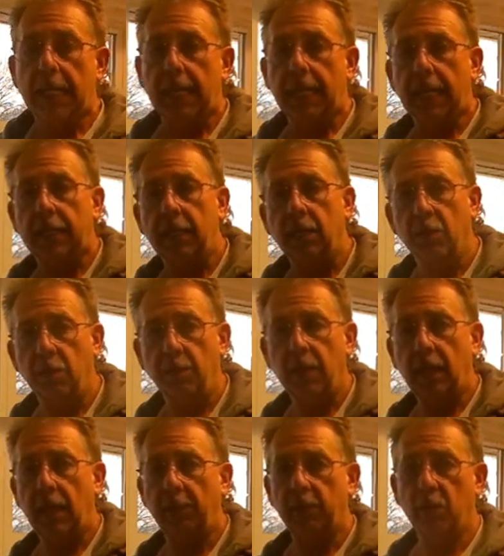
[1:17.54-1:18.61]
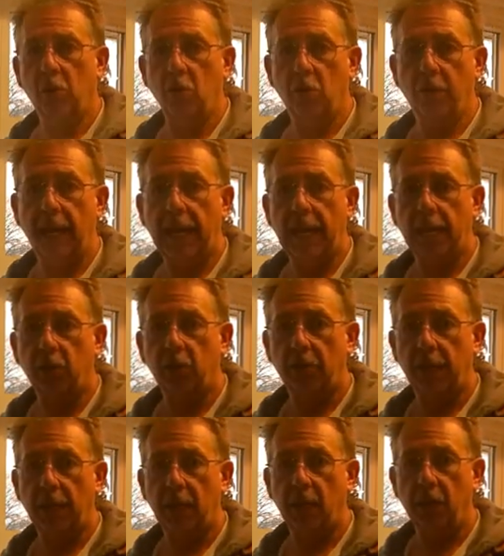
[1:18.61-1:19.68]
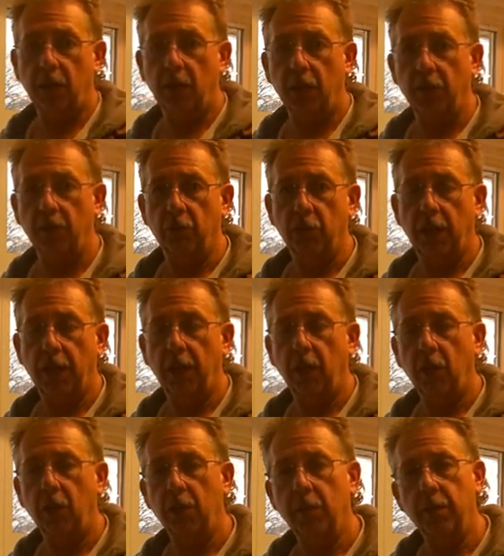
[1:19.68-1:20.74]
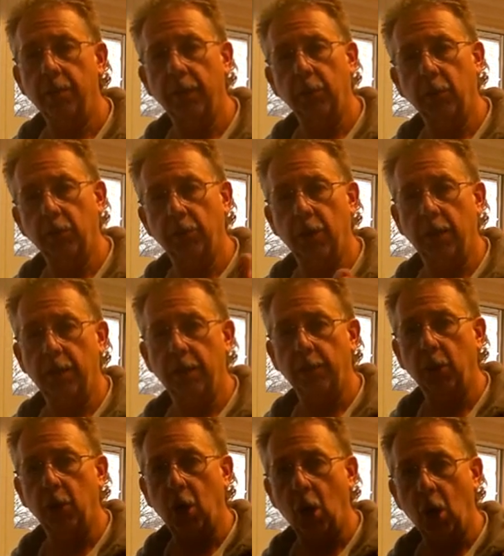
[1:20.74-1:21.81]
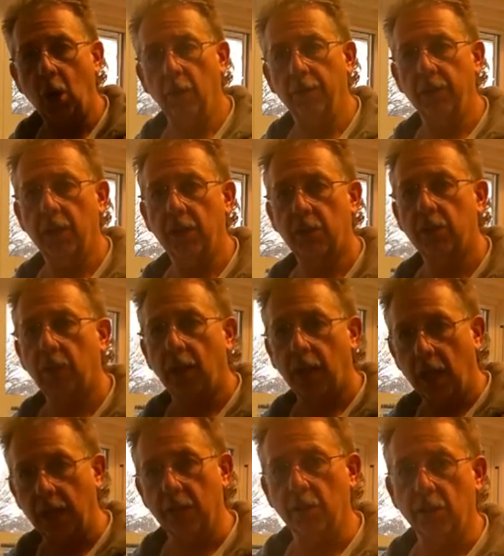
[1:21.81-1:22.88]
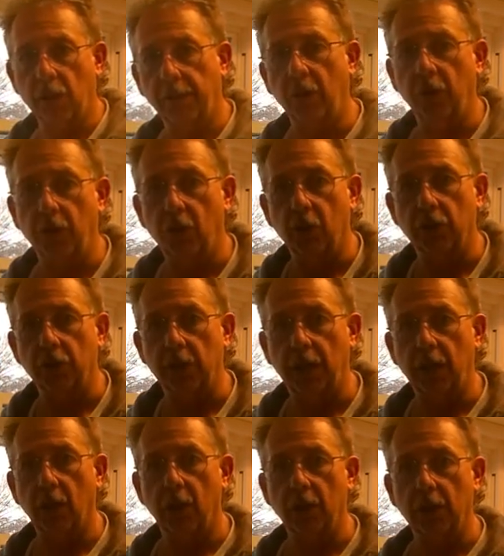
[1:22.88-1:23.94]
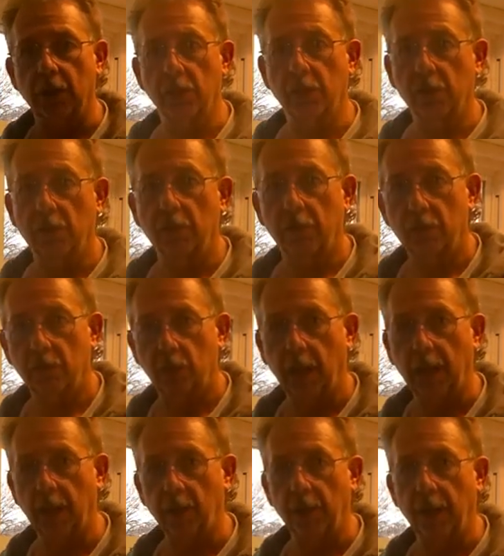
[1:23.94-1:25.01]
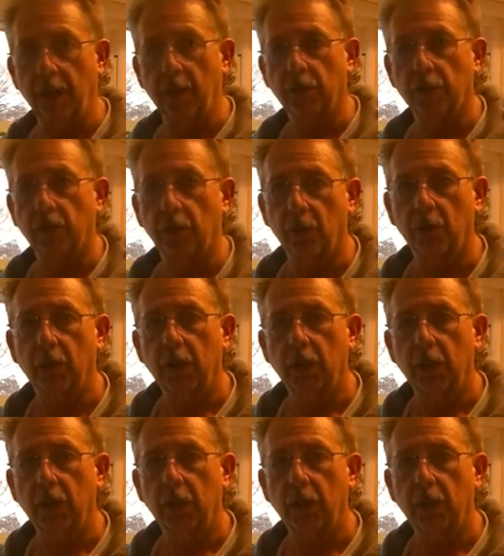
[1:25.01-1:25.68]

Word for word: And uh, some of the episodes may actually be on our other channel, but we're trying to put all of this kind of stuff on RC Gardens channel now. So